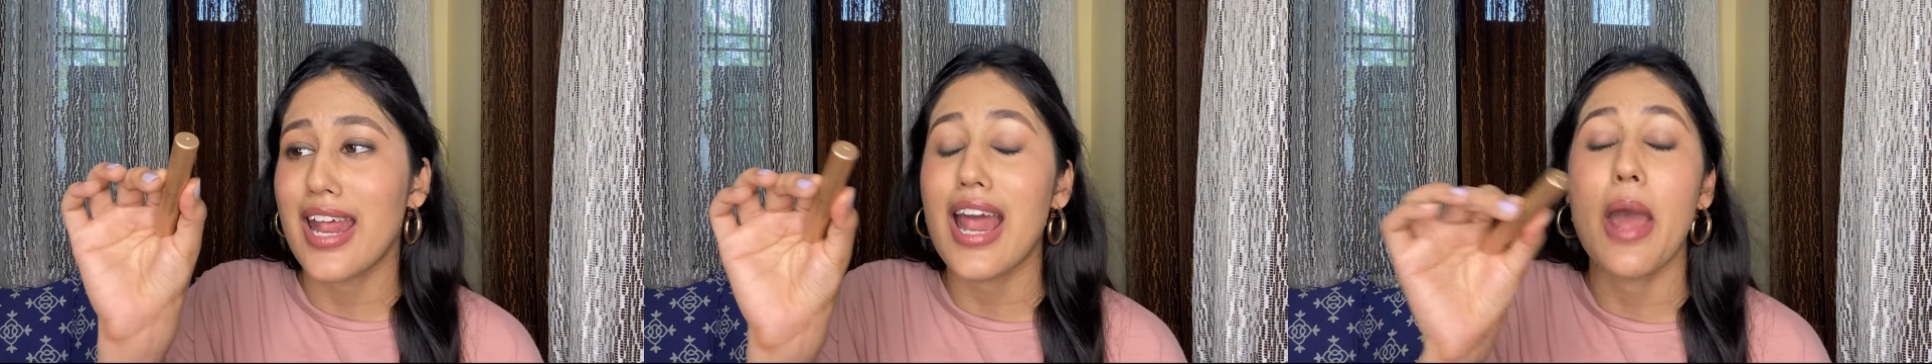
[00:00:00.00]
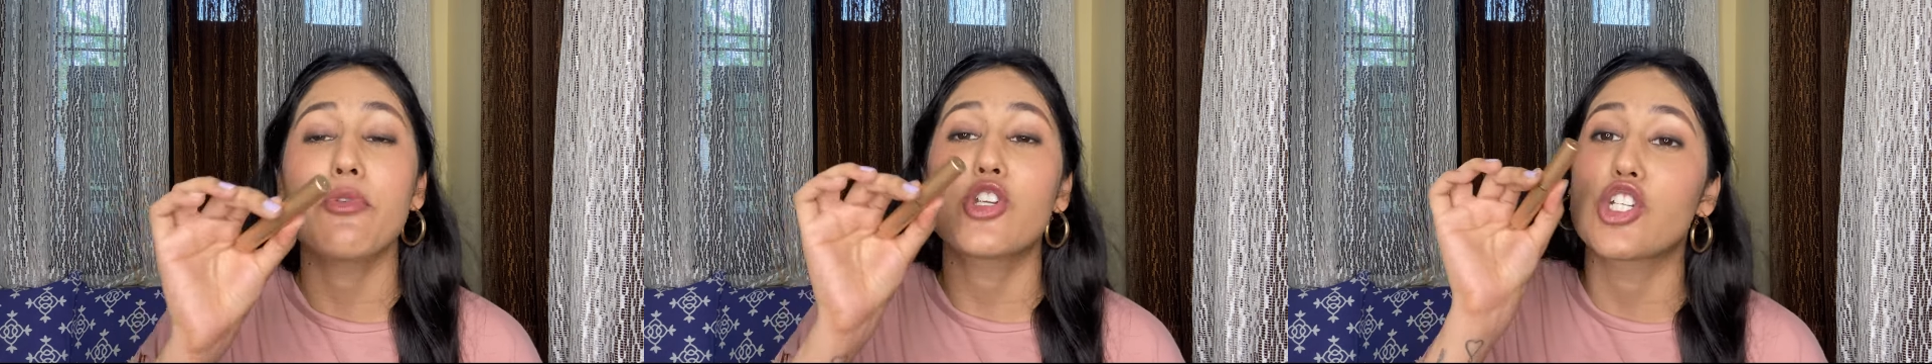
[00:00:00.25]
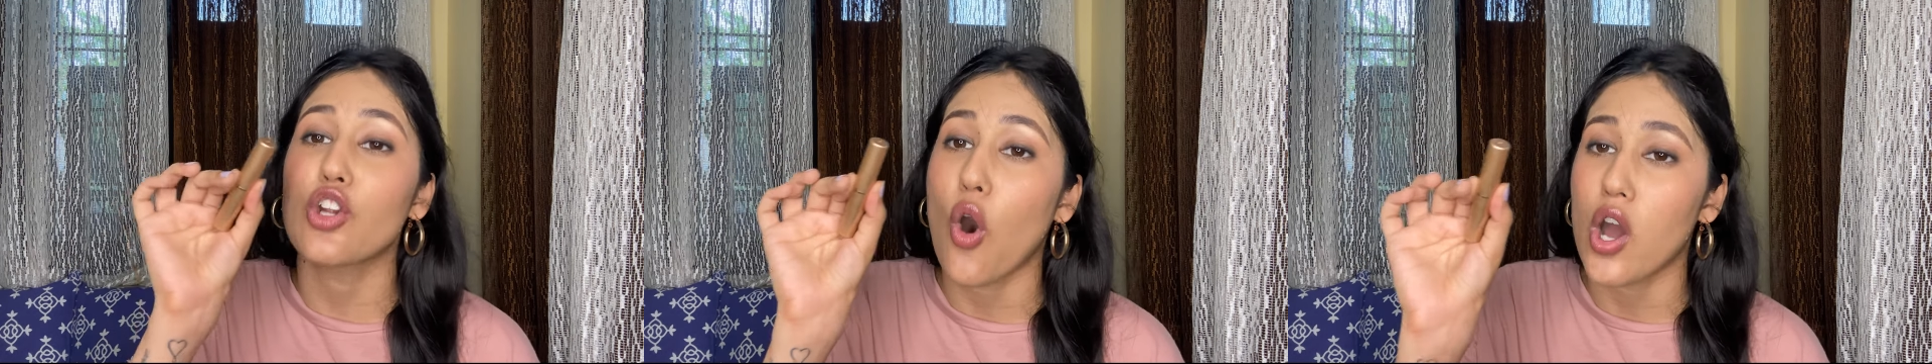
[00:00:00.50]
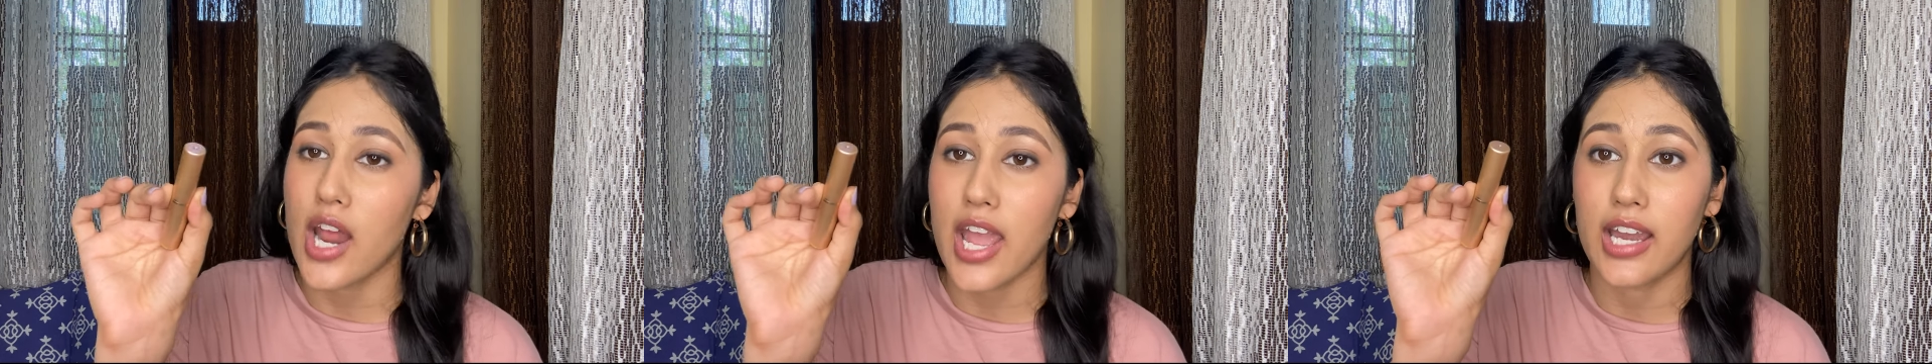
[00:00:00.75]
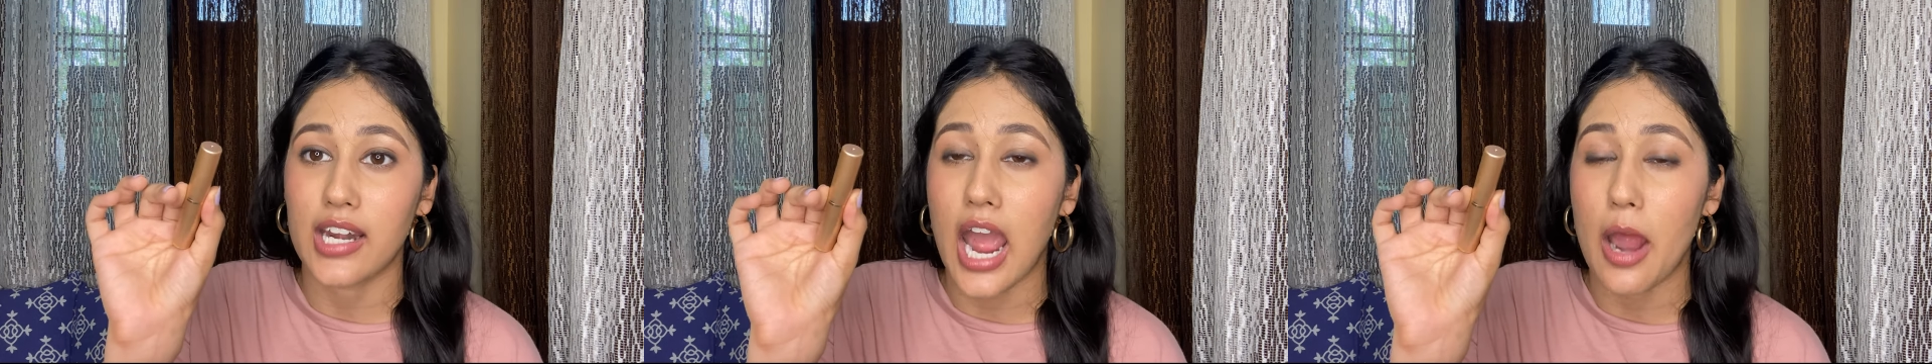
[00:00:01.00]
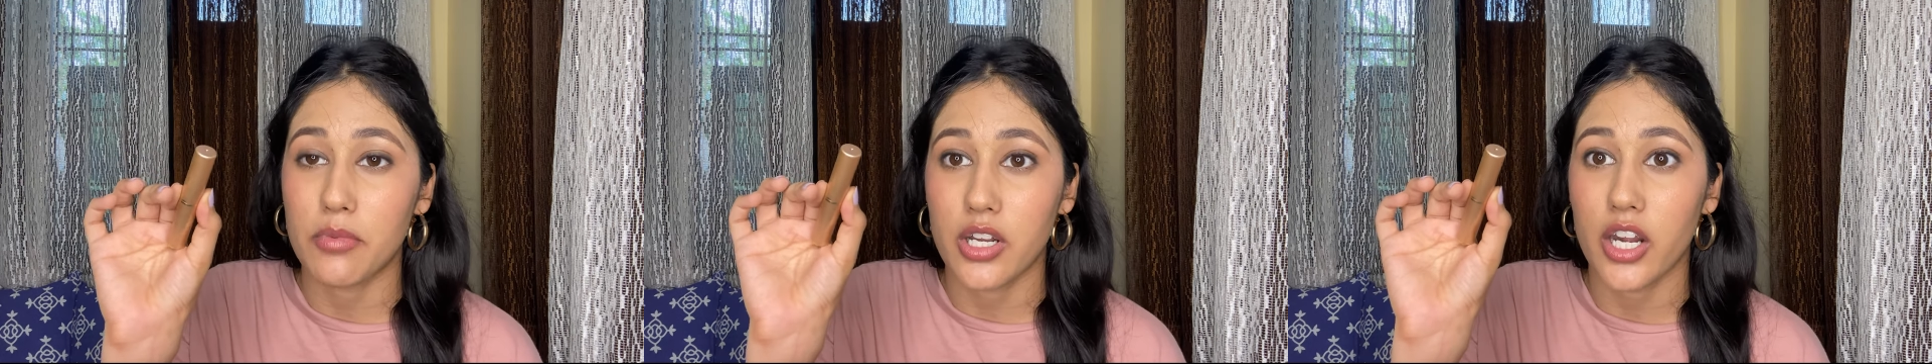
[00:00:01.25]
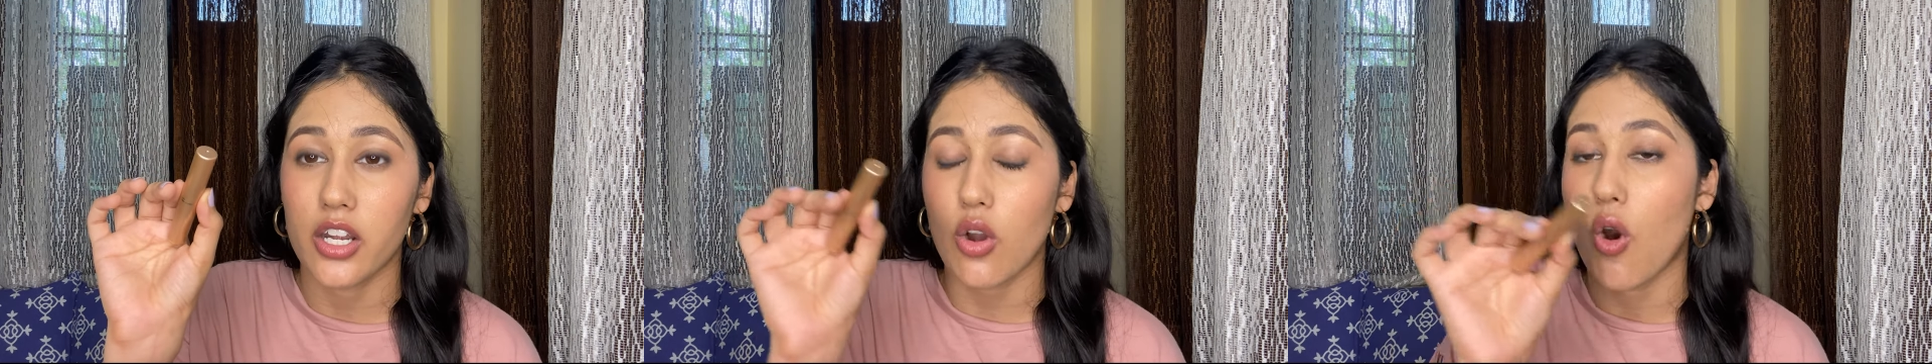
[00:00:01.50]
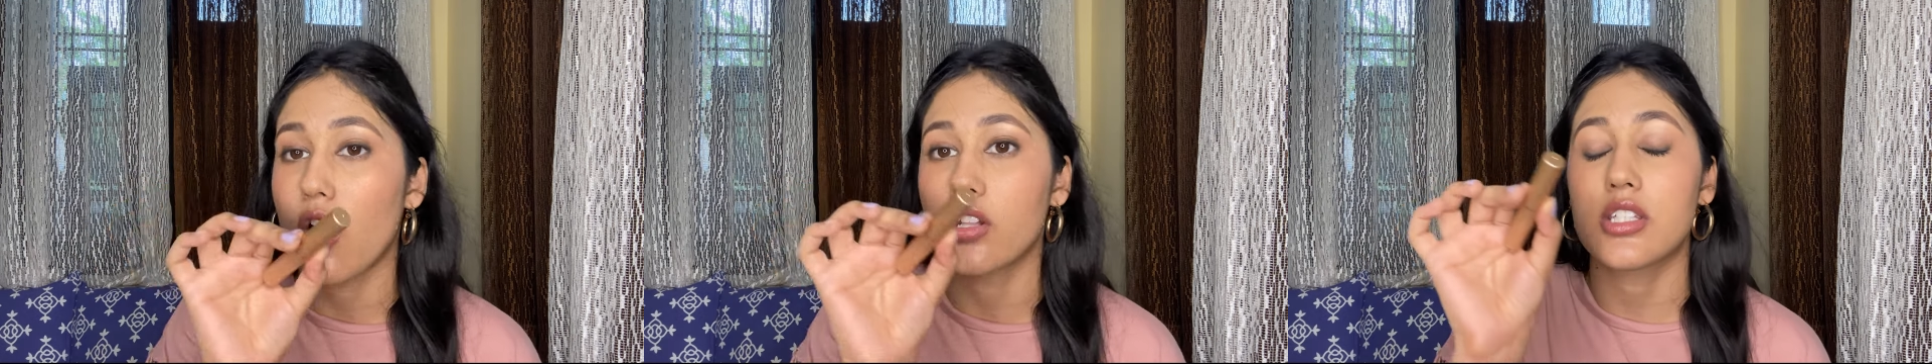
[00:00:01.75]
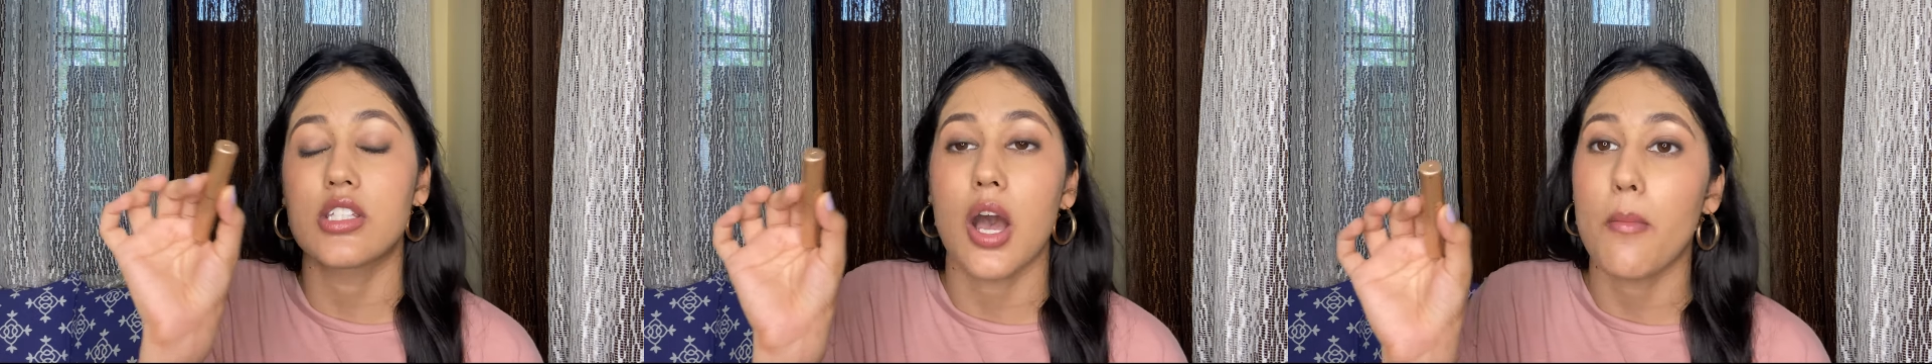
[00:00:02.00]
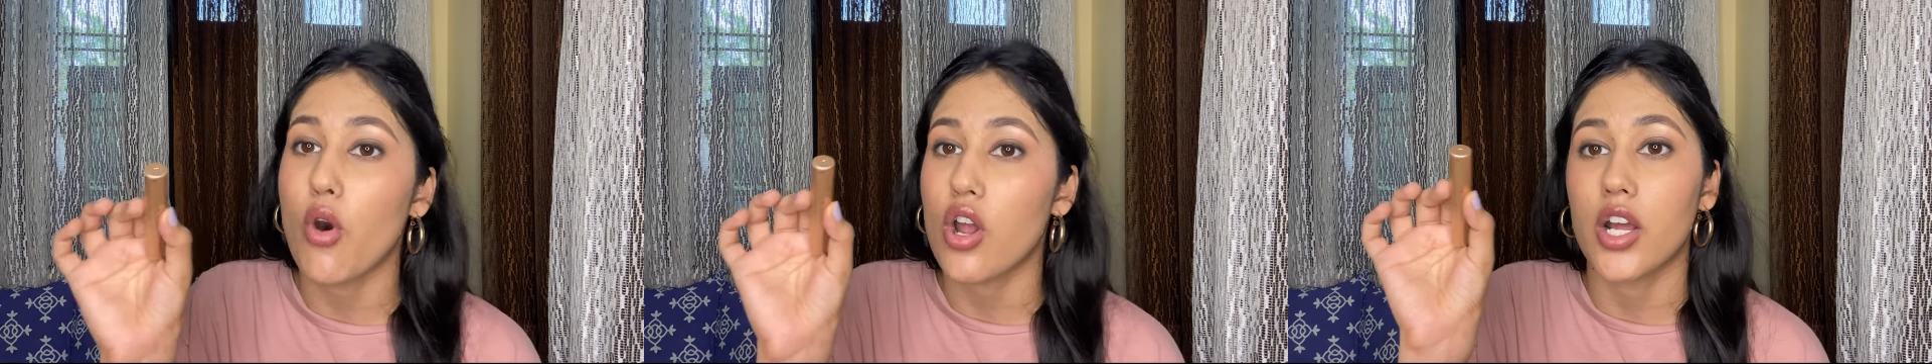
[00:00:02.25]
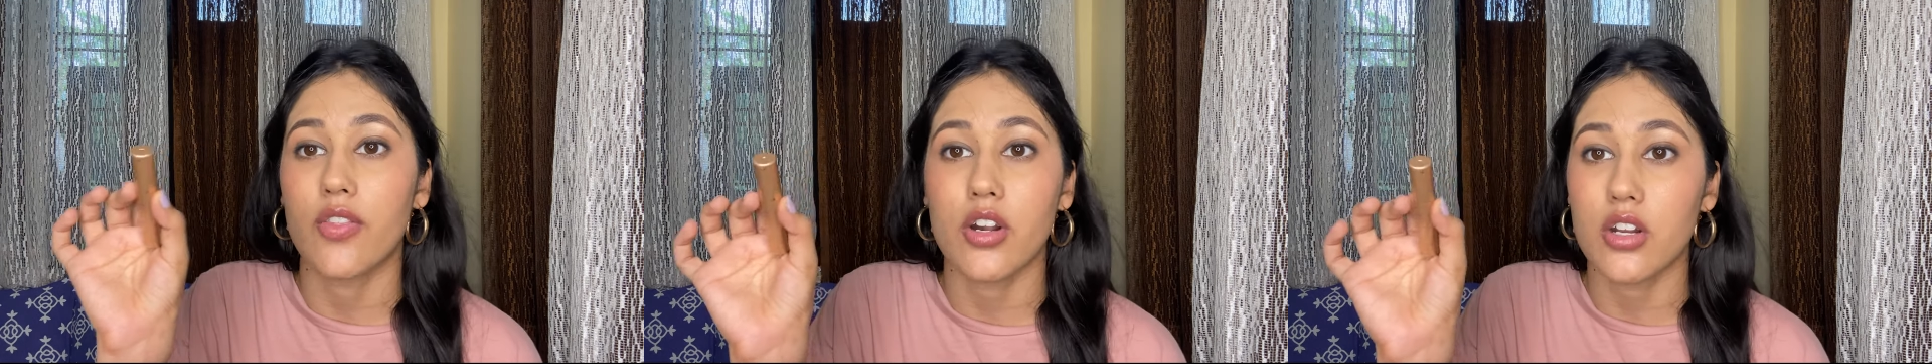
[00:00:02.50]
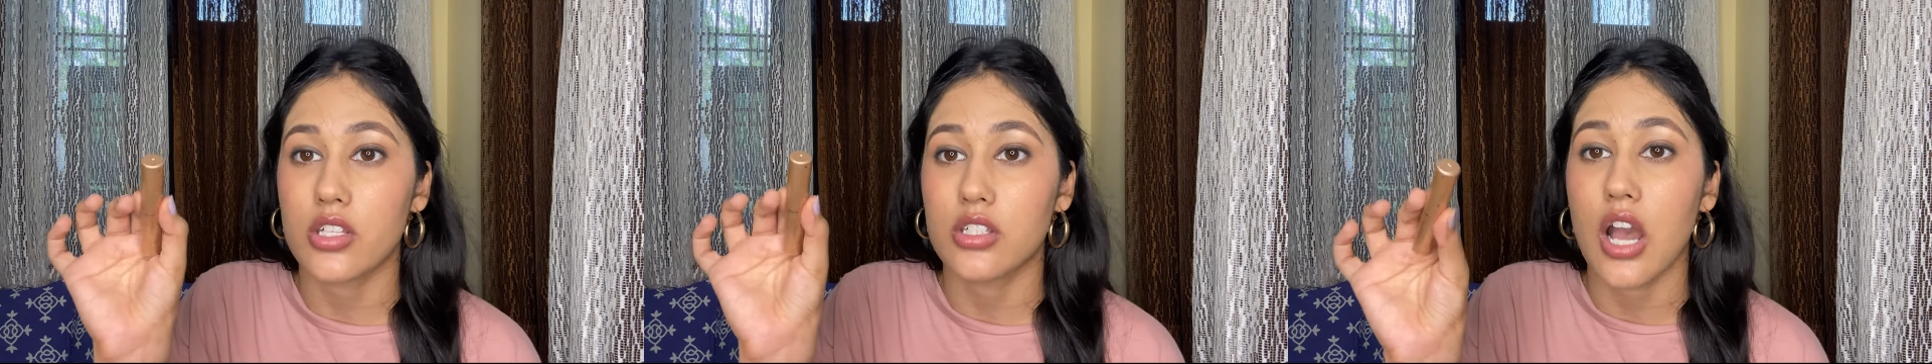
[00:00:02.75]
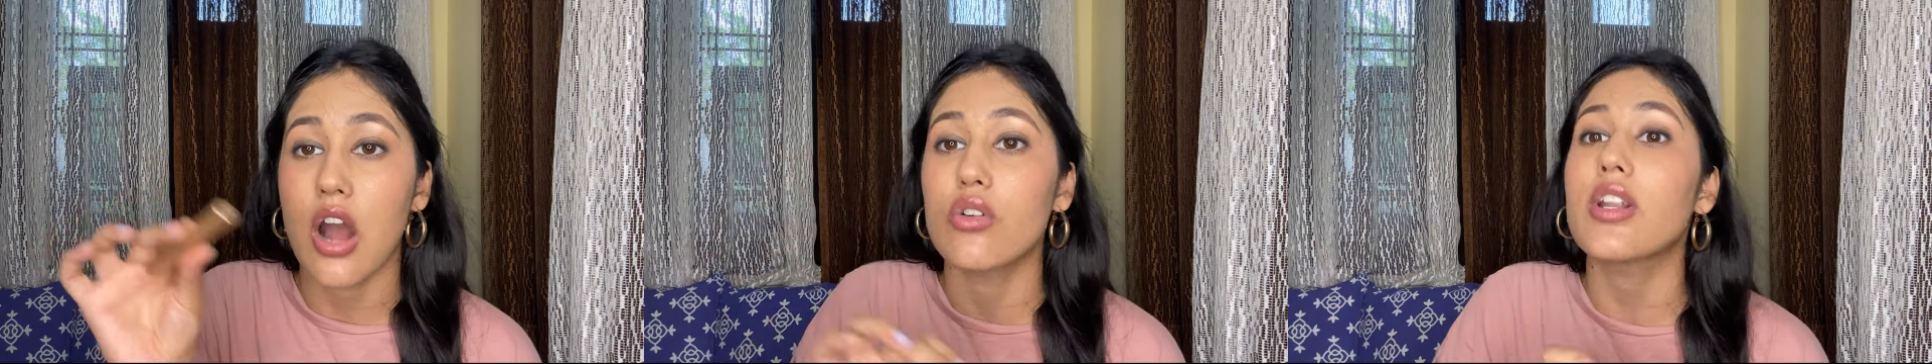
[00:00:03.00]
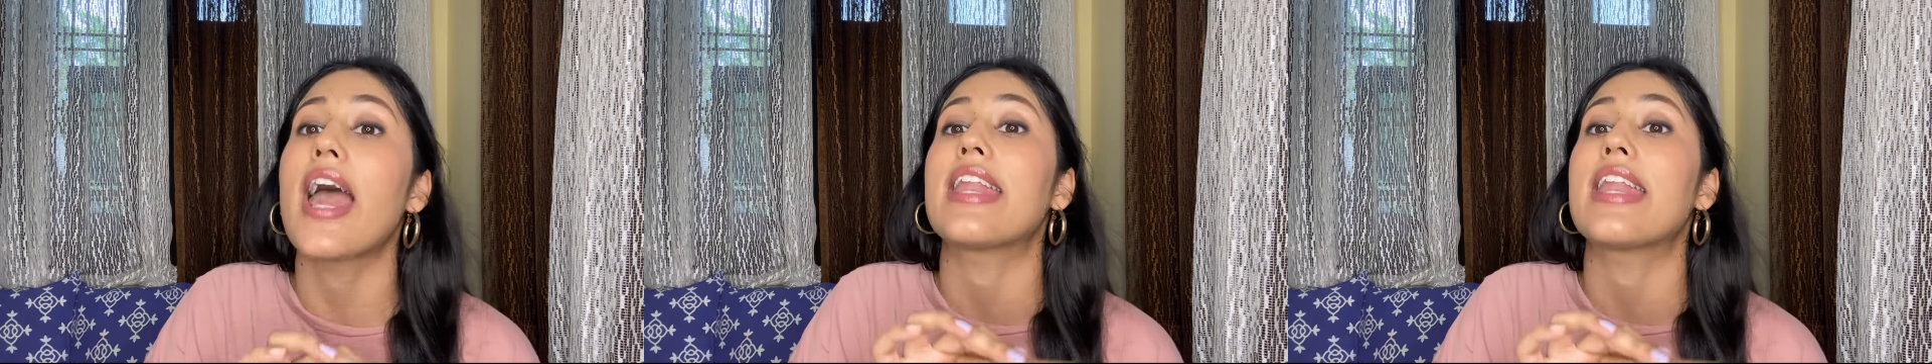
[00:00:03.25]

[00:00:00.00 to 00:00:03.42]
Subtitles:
and I'm sure I grabbed it on some or other discount,